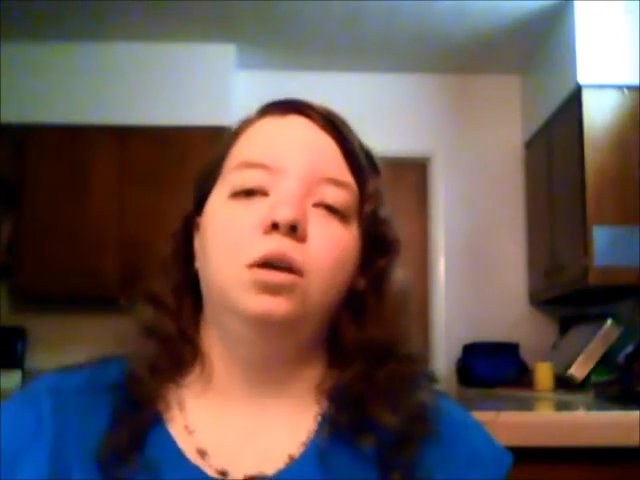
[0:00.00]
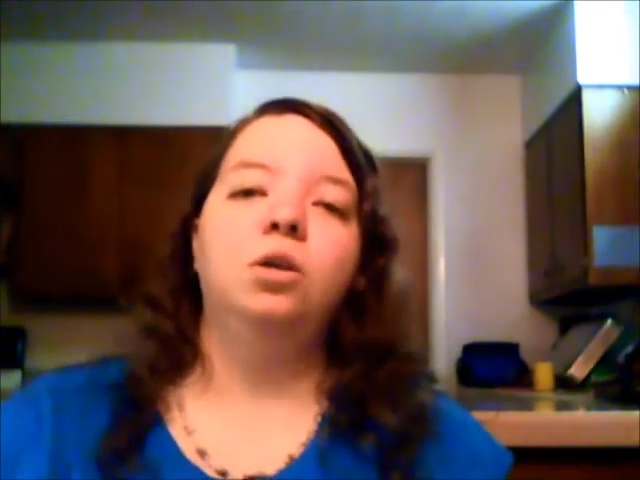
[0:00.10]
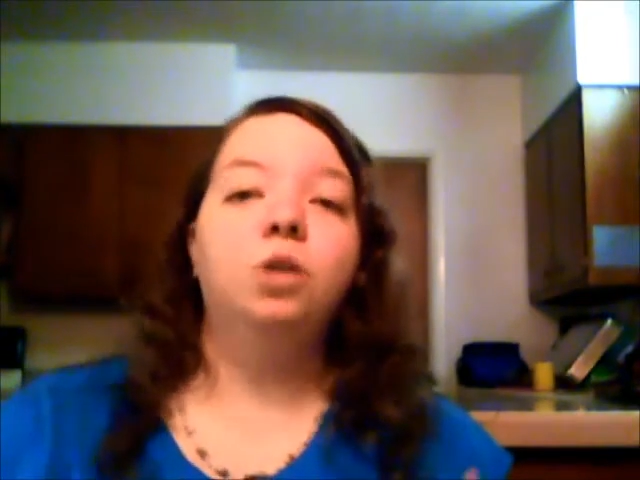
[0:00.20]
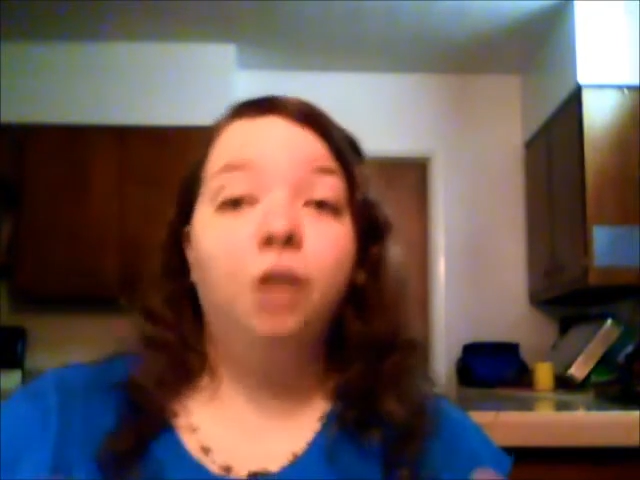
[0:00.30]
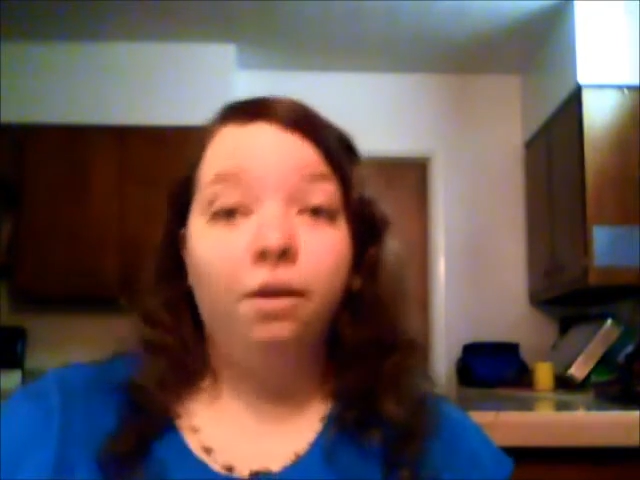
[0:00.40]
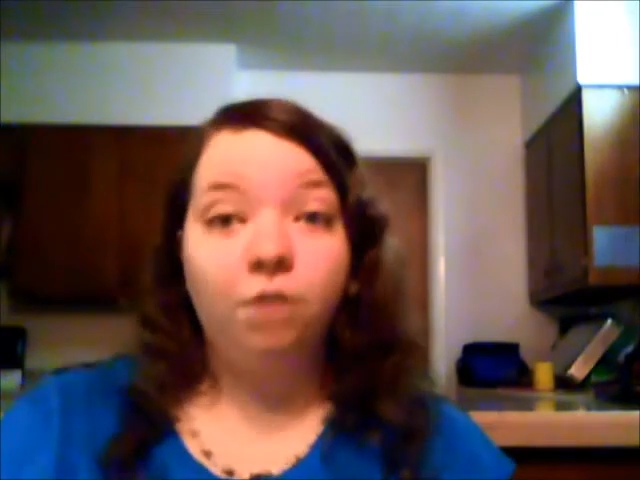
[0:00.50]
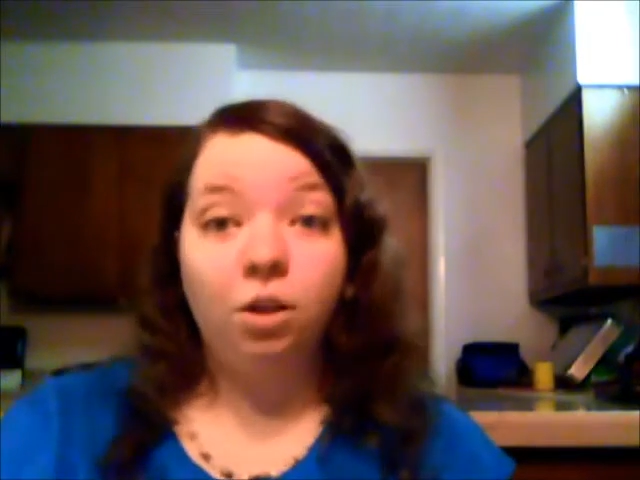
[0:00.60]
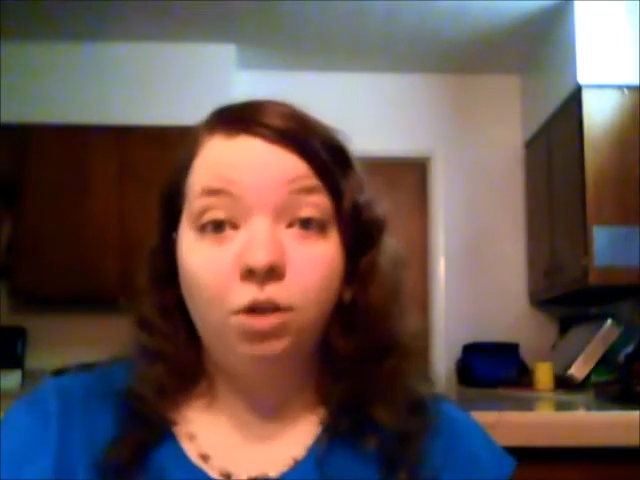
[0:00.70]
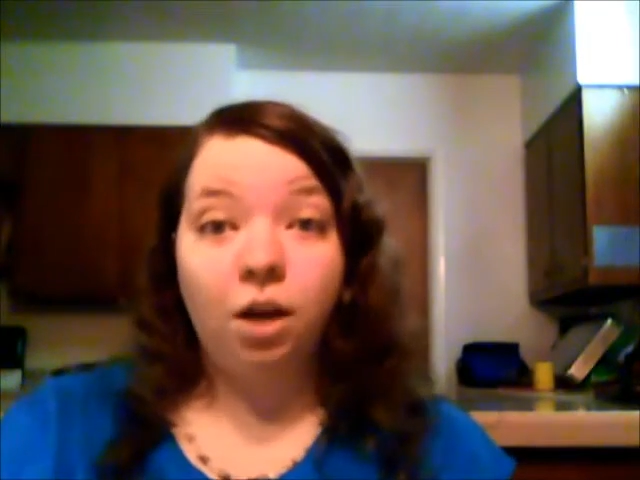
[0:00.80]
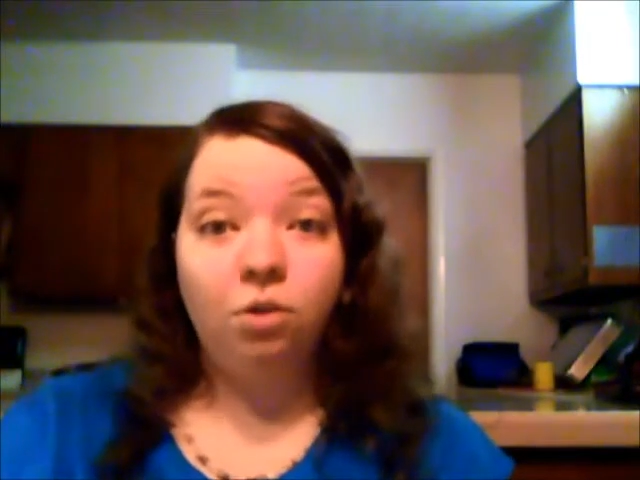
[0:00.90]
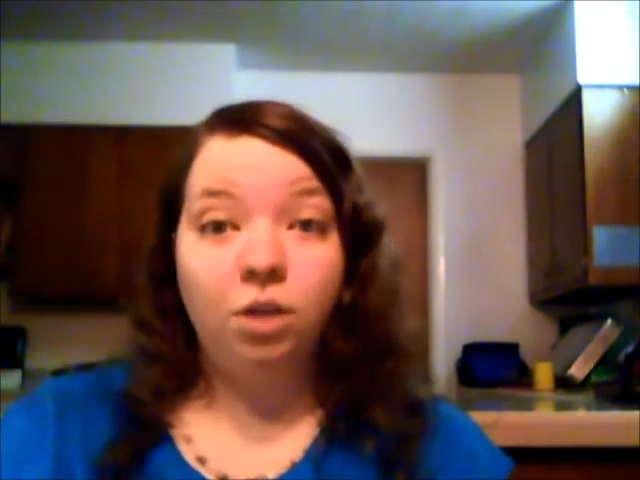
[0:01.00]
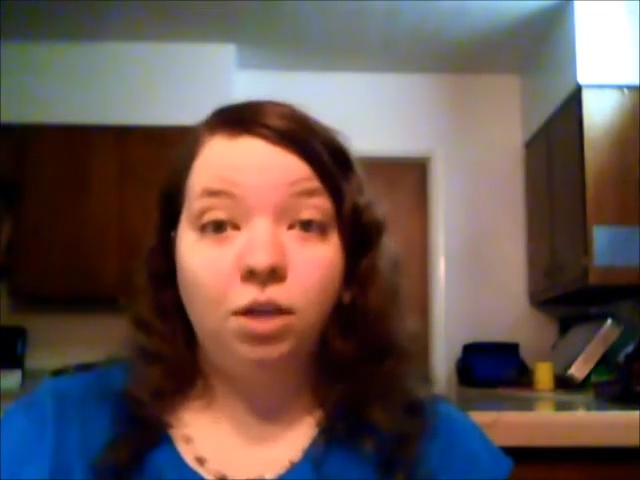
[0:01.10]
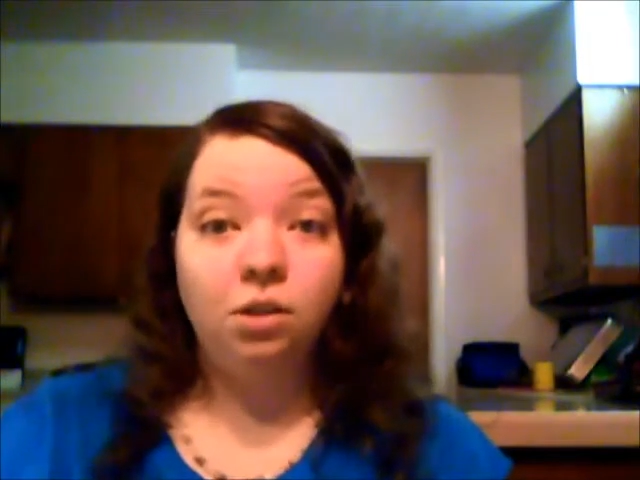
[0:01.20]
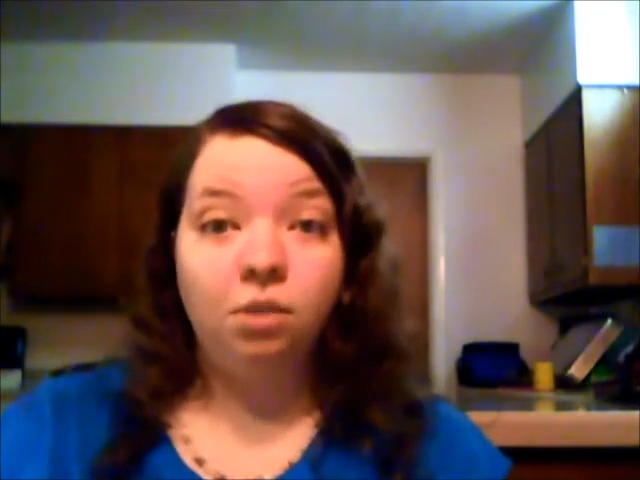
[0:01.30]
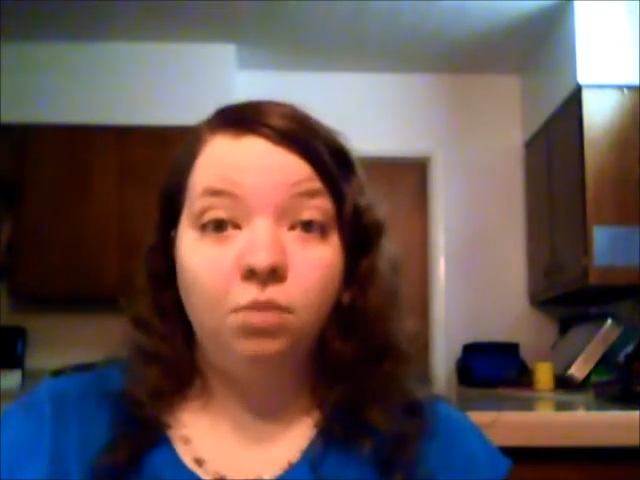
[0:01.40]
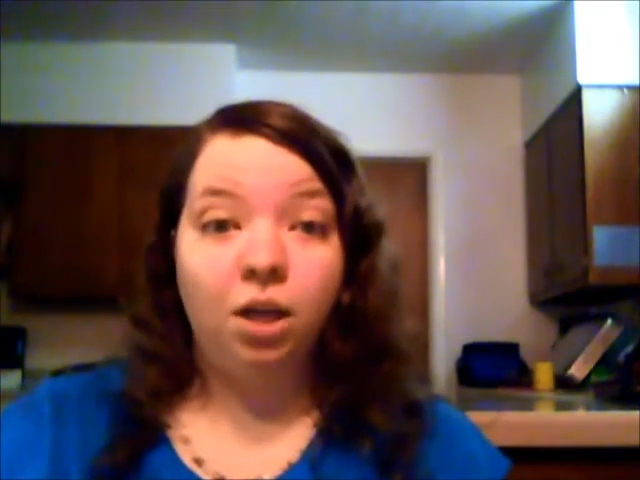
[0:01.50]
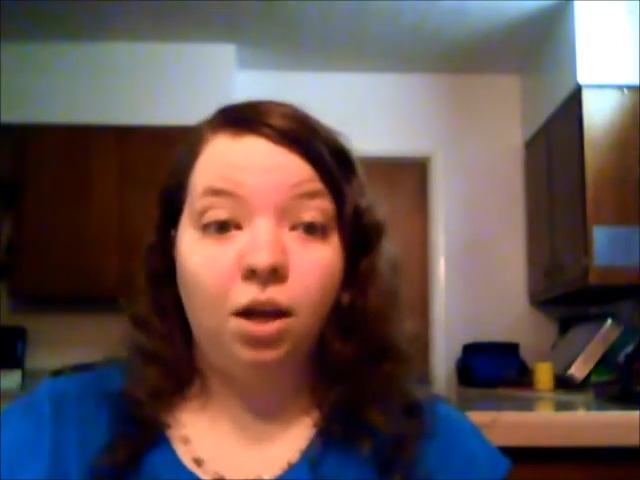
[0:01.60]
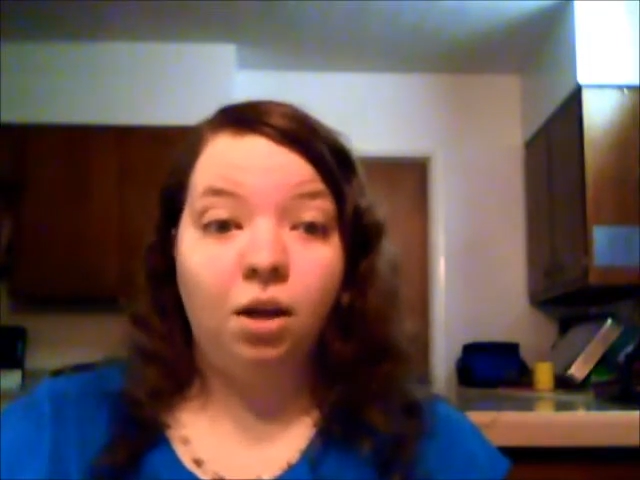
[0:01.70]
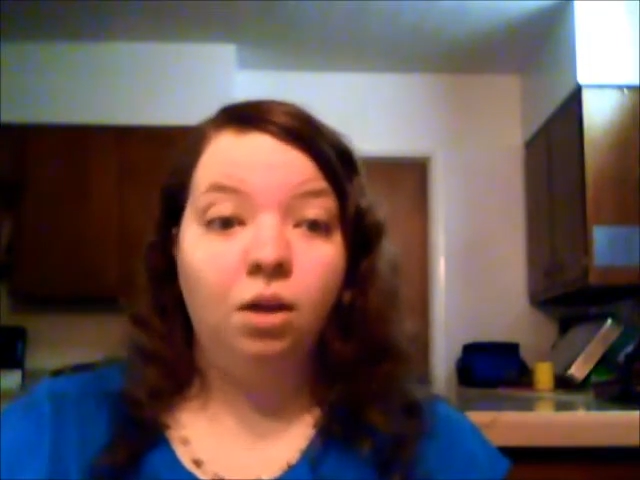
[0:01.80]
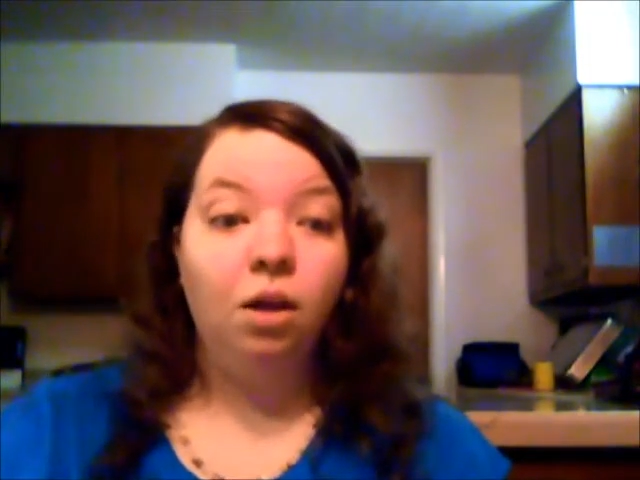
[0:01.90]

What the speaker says: you're going to have another down day someday.